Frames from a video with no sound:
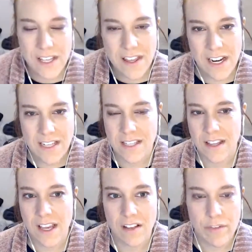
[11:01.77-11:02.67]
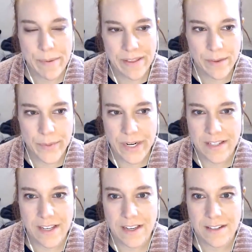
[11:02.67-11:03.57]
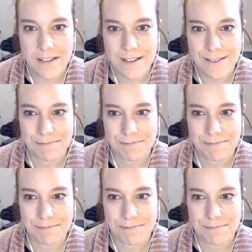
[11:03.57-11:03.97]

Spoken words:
than I sing the alphabet than when I say it. So